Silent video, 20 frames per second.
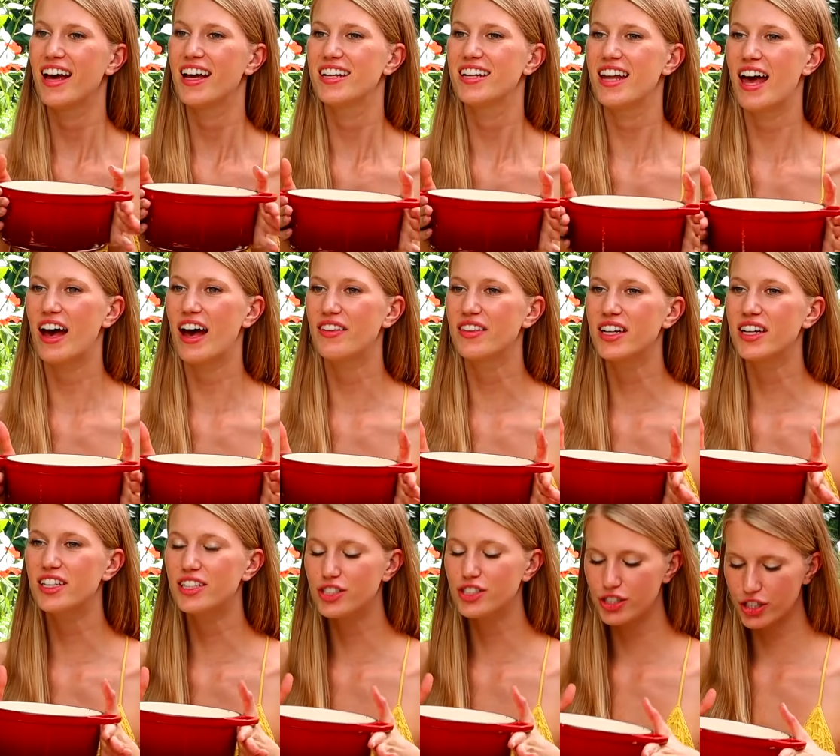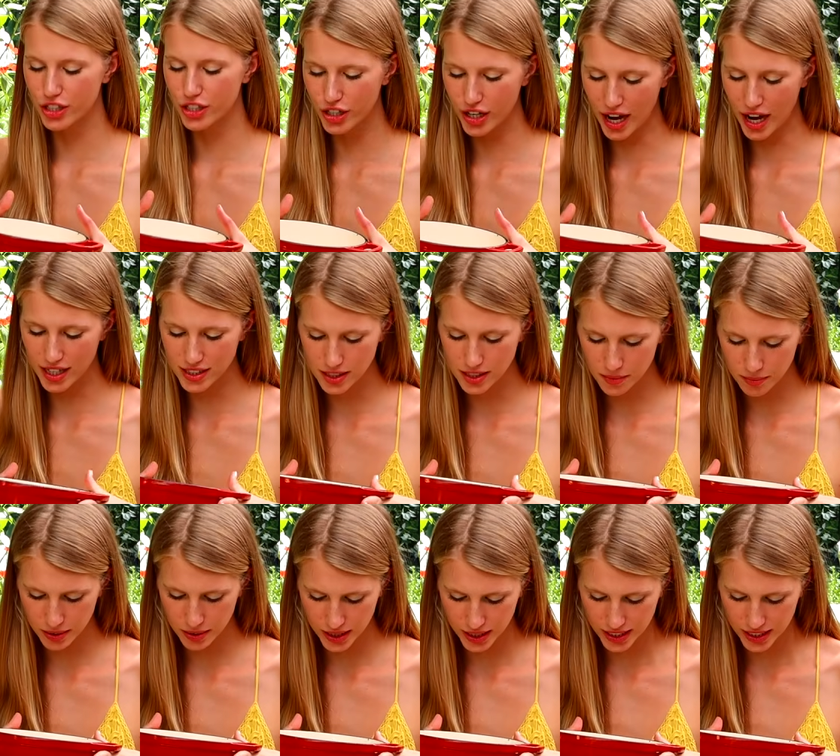Now that our sugar has
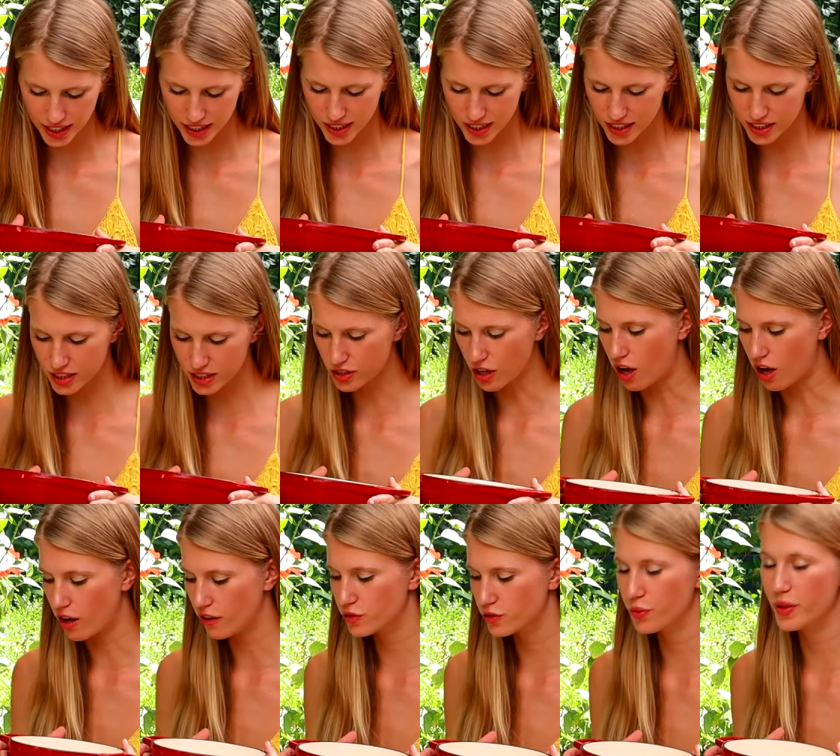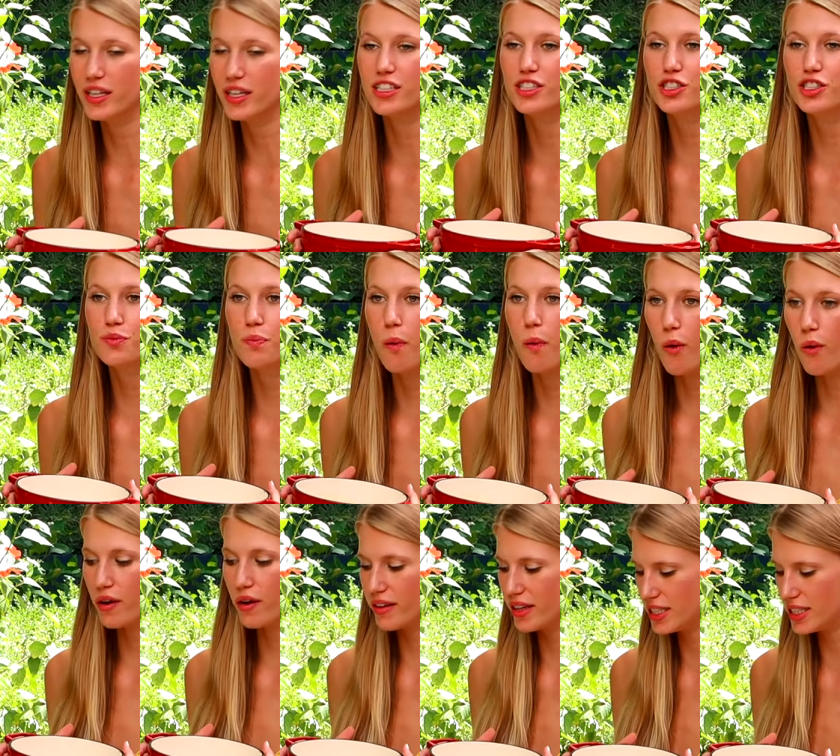completely dissolved, we can just
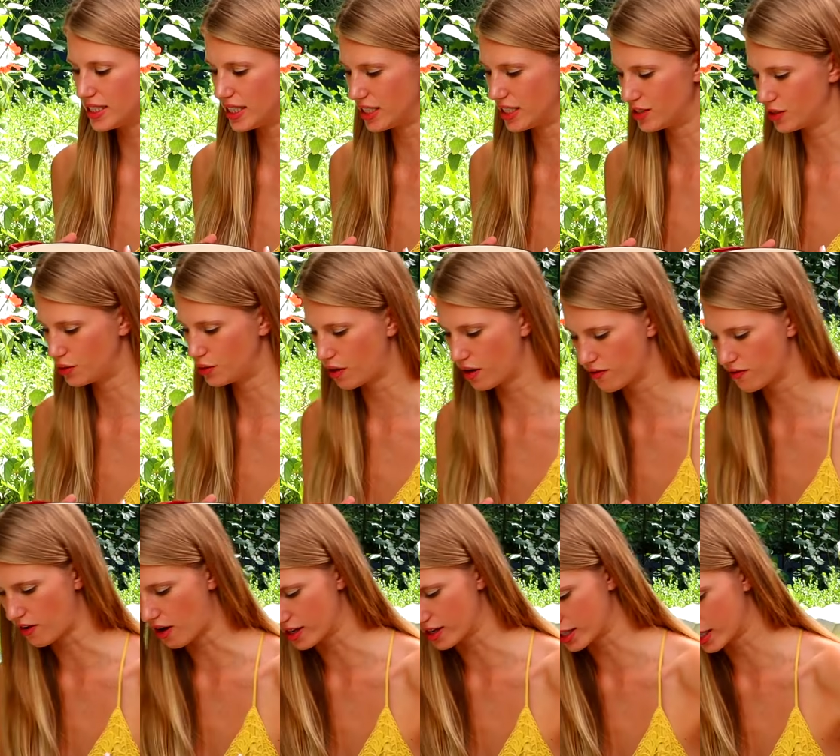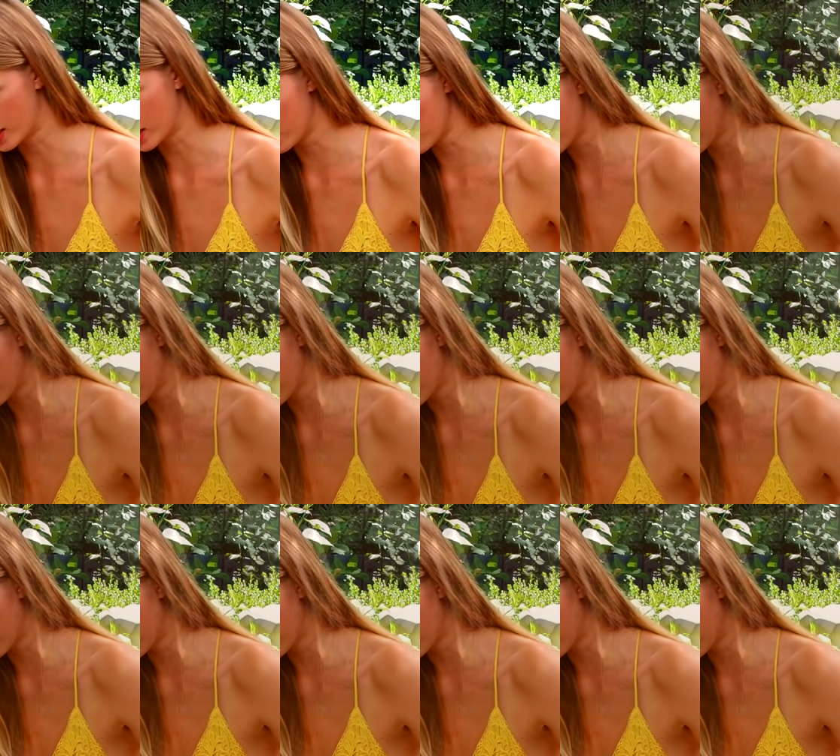pour this into our vodka.